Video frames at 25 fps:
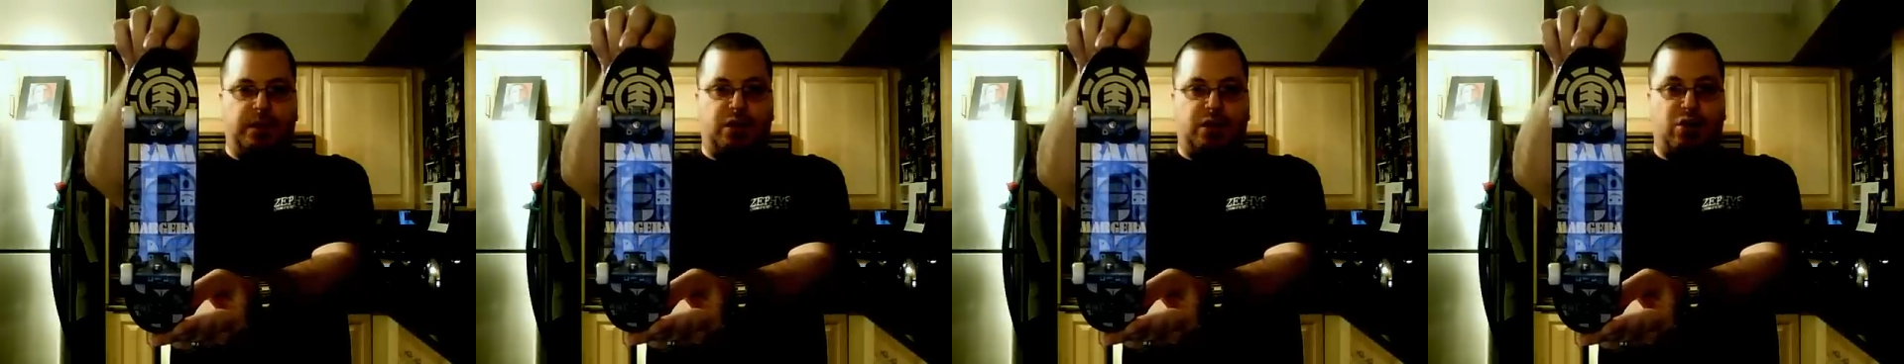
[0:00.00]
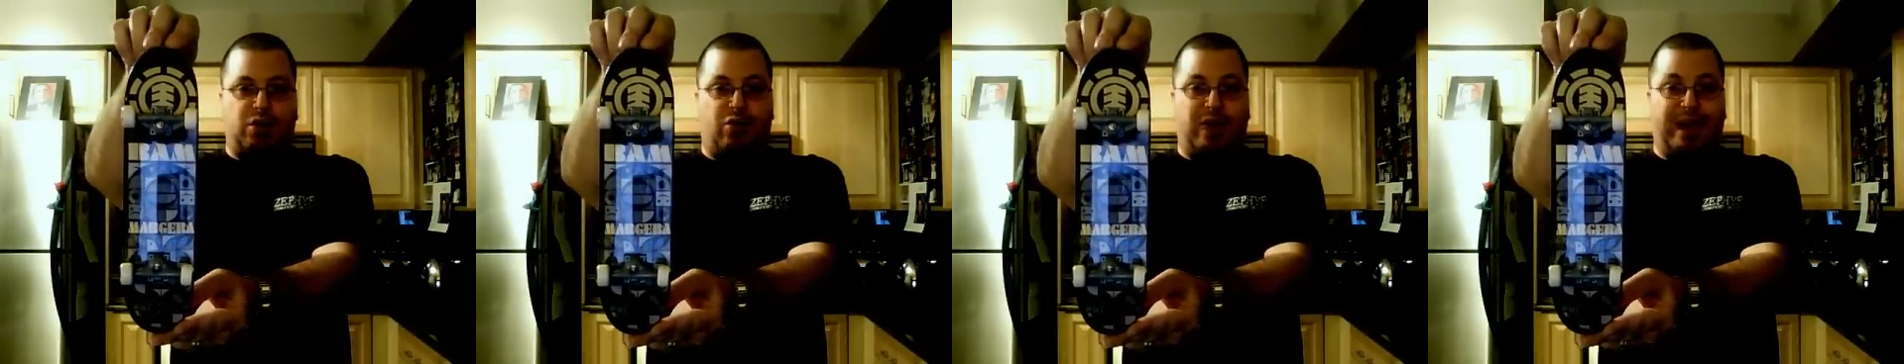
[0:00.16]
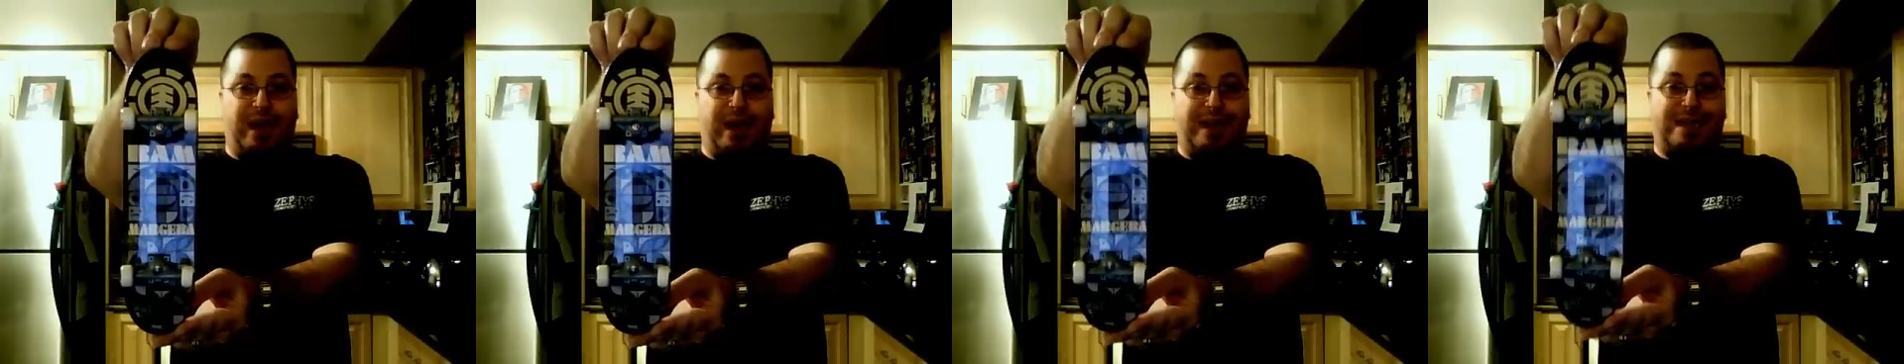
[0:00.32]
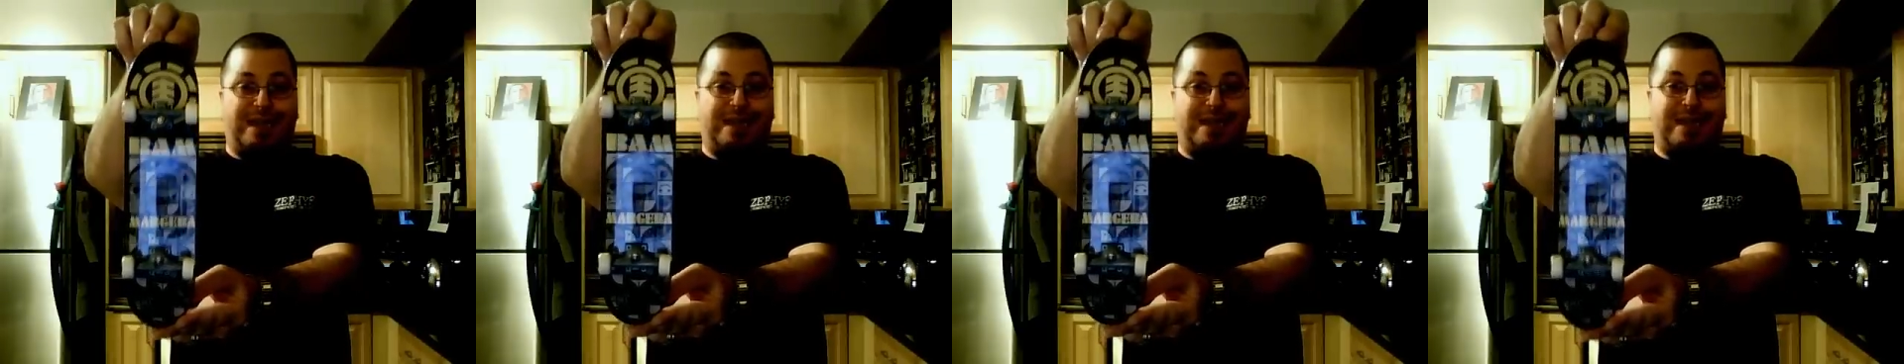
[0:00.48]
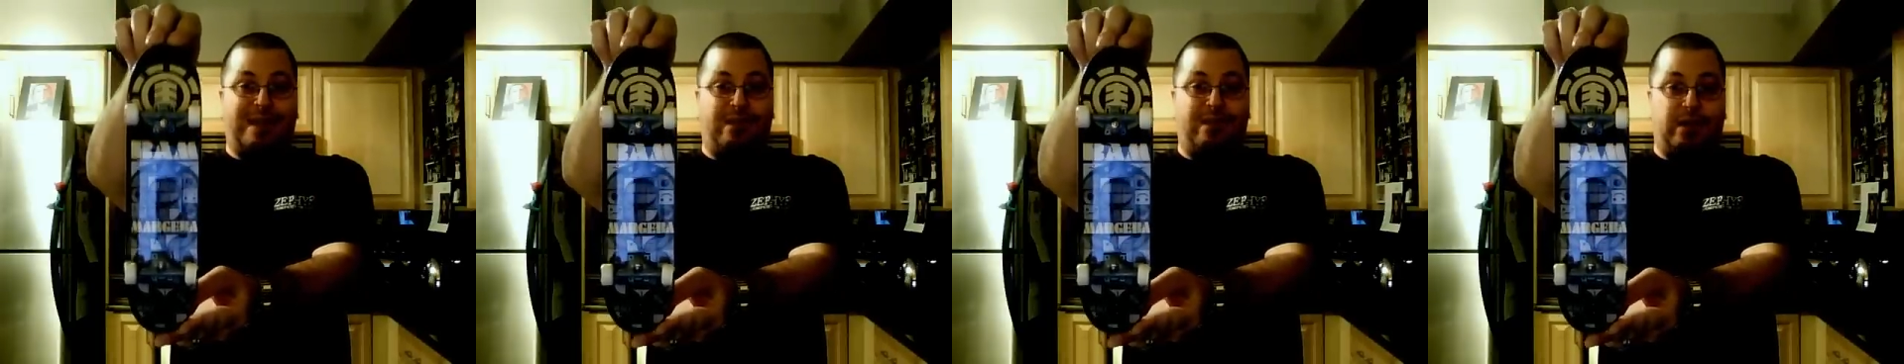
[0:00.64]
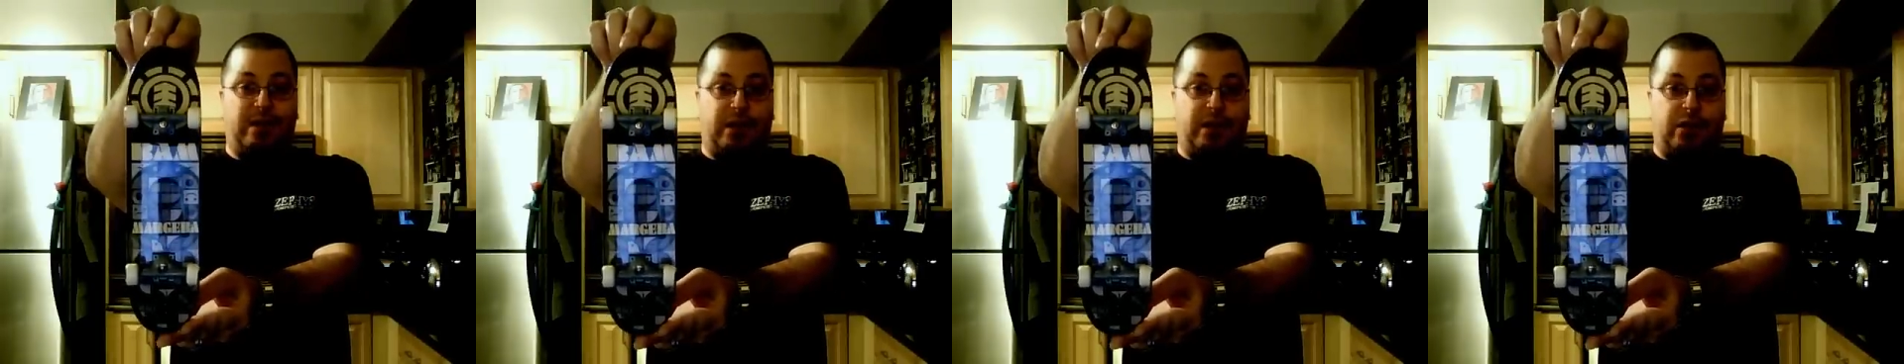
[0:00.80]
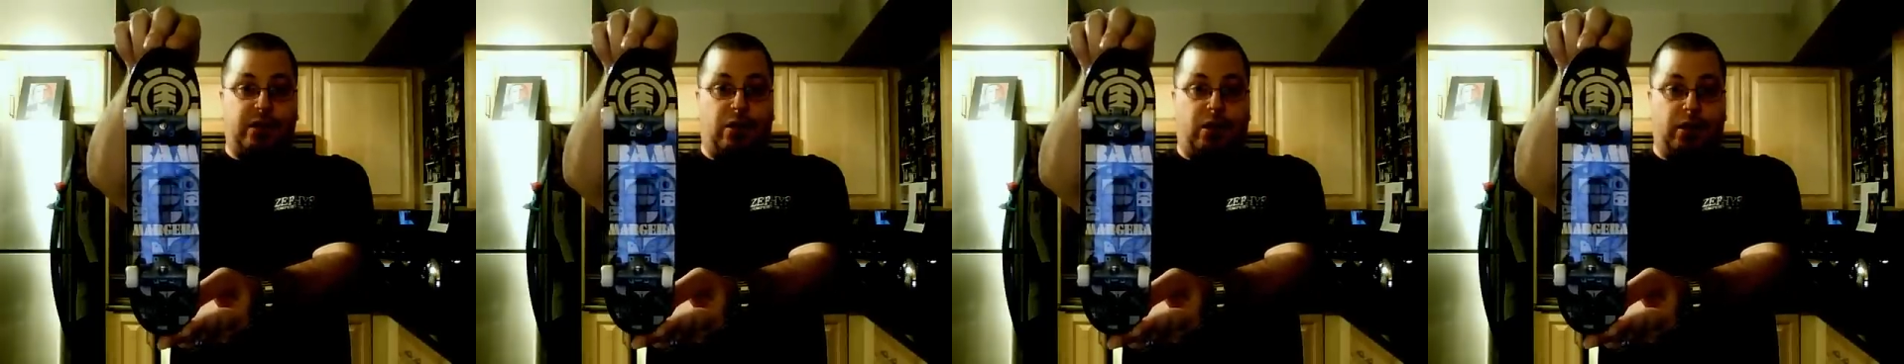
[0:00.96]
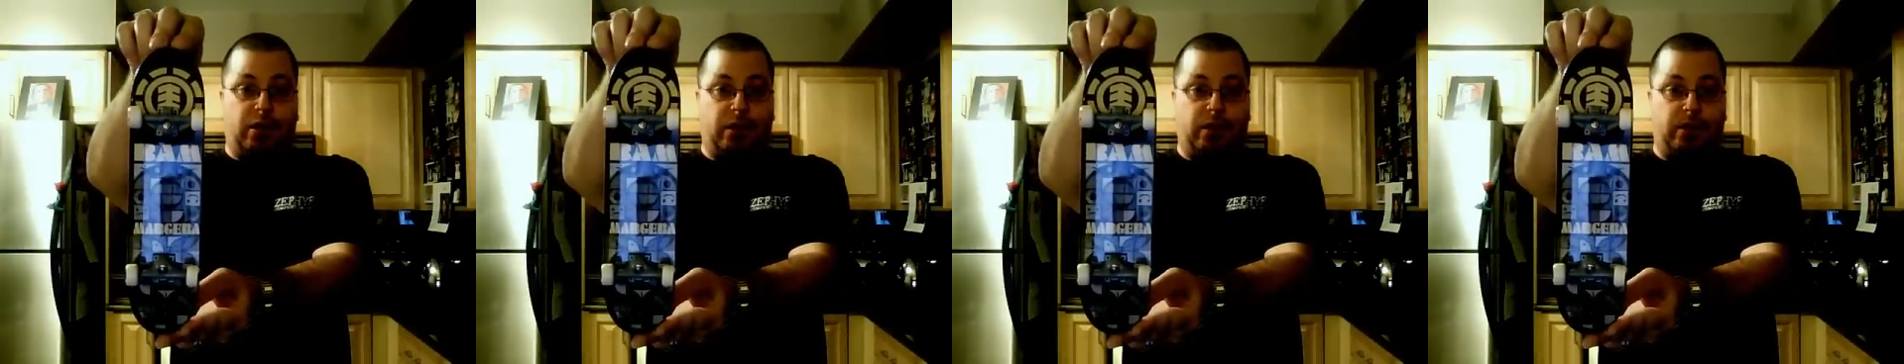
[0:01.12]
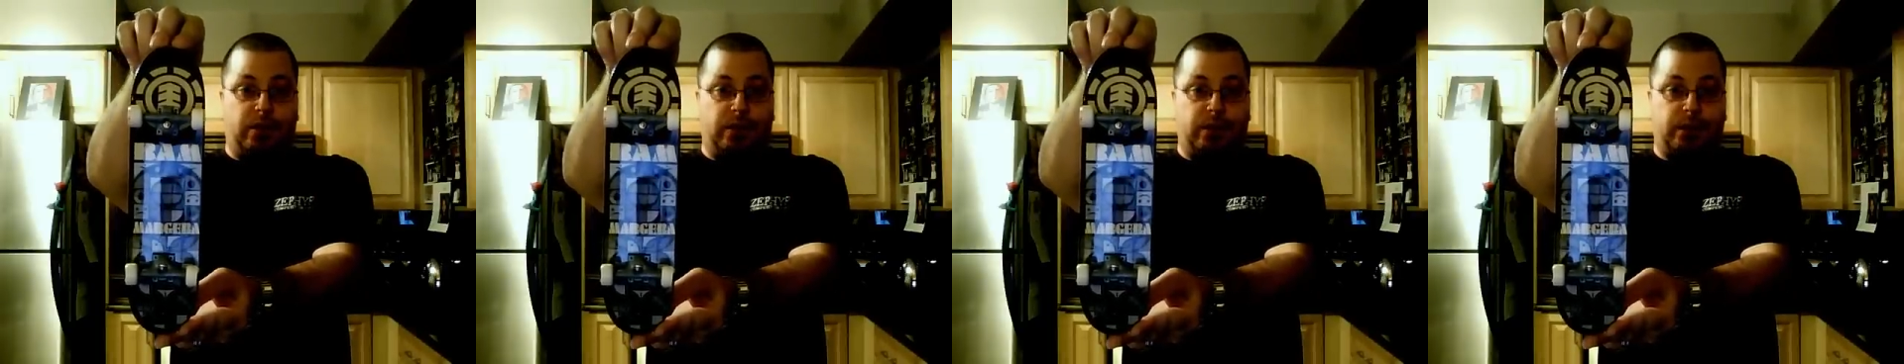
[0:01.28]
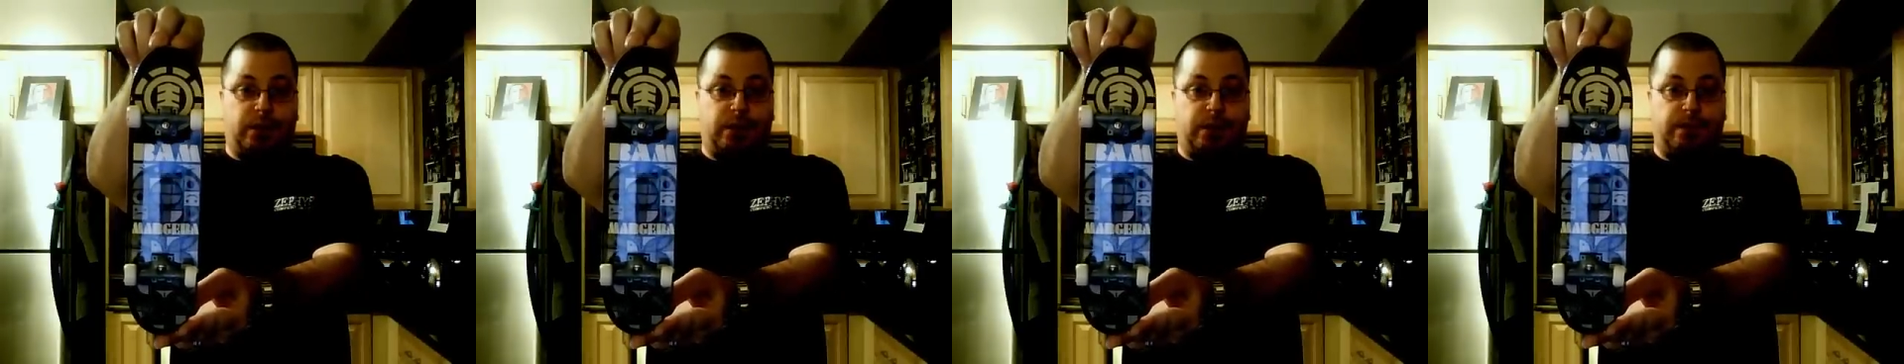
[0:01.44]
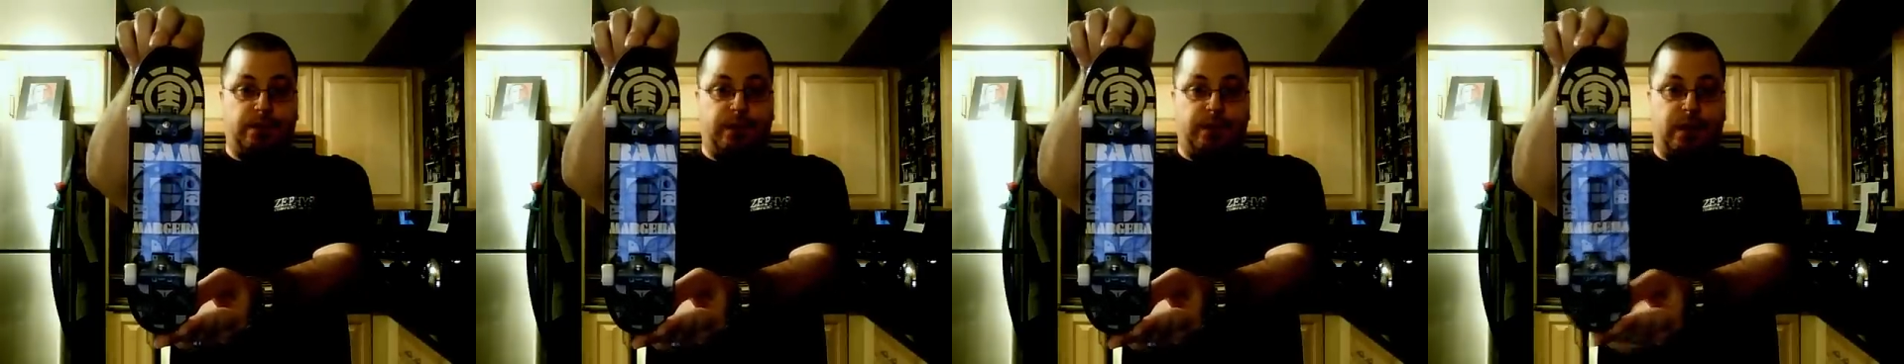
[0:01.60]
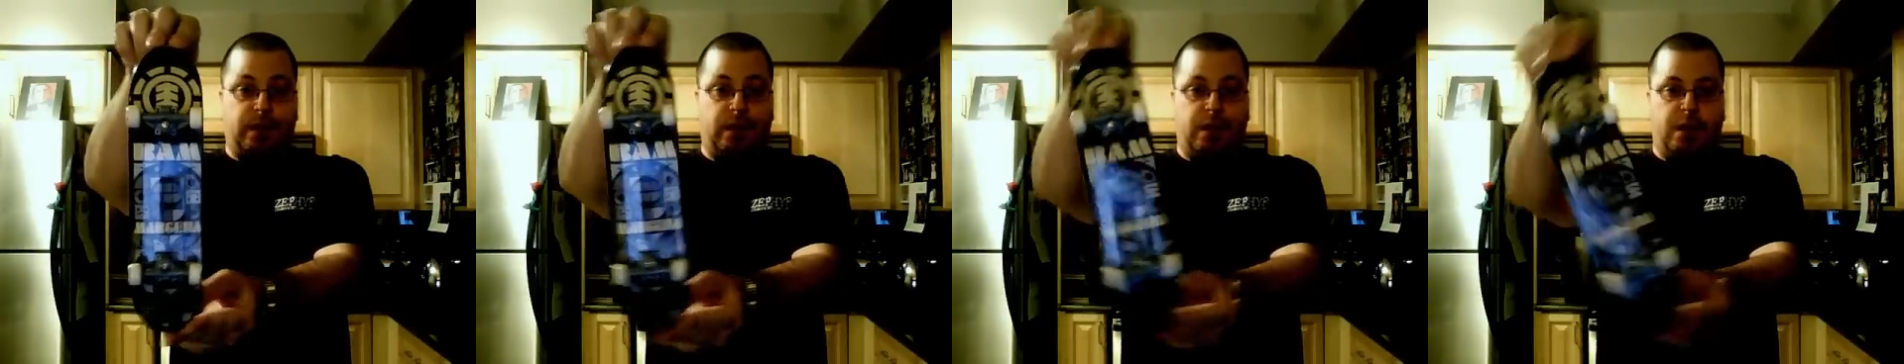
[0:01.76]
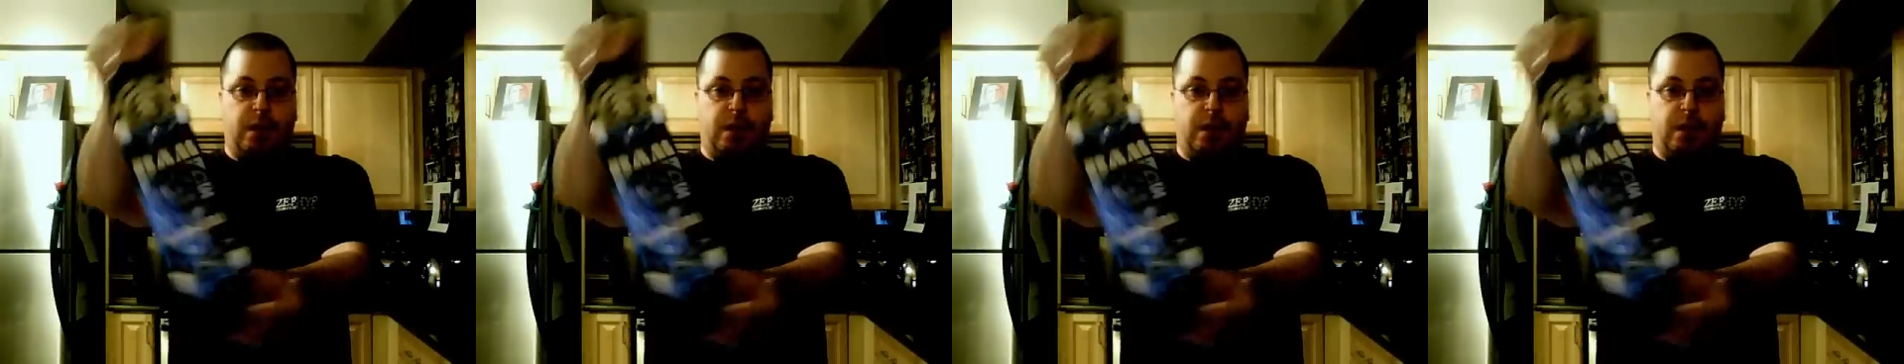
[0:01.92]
starting at $70.